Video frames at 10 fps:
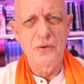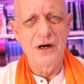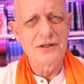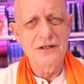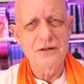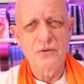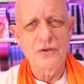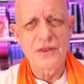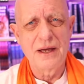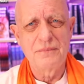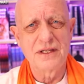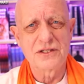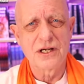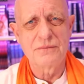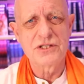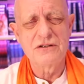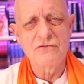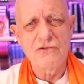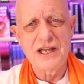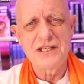I don't know what that means. I'm seeing
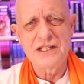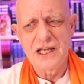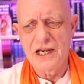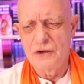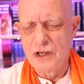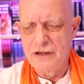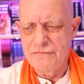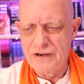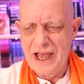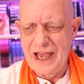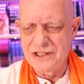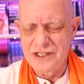red and yellow like flags.